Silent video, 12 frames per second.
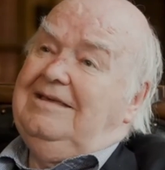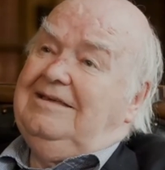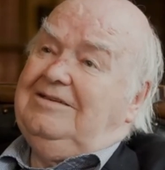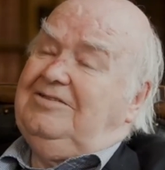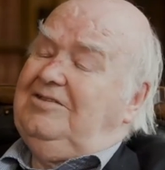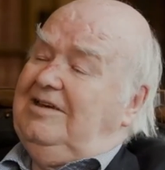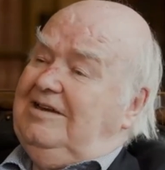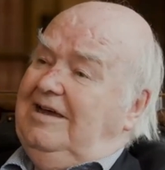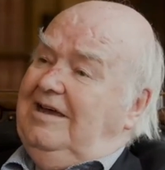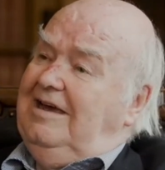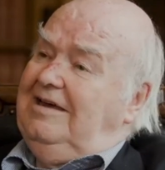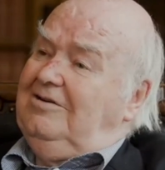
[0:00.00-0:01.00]
that said
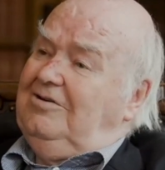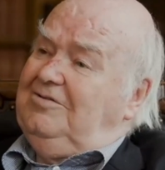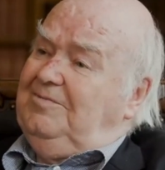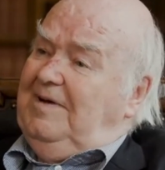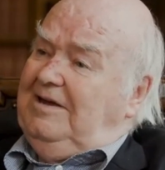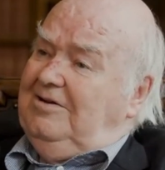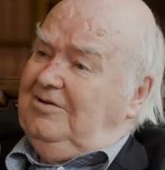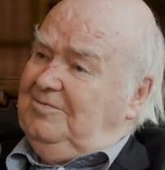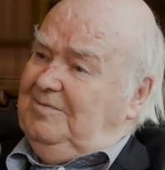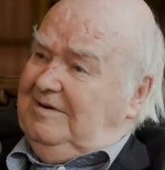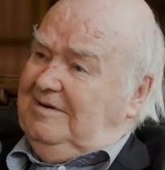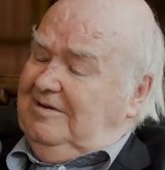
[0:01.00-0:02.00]
I lost my
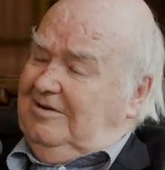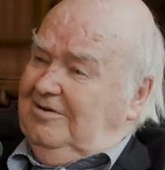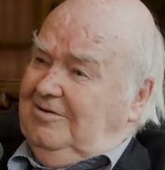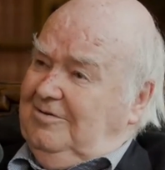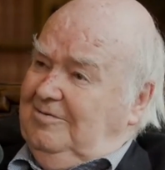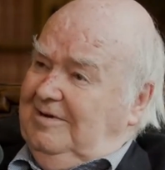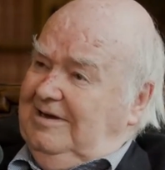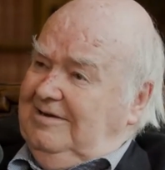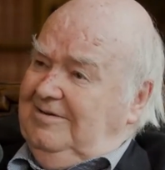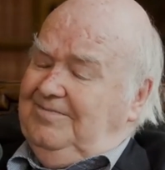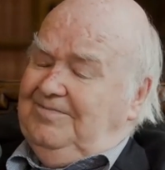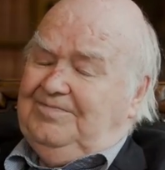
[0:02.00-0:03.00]
husband in the earthquake.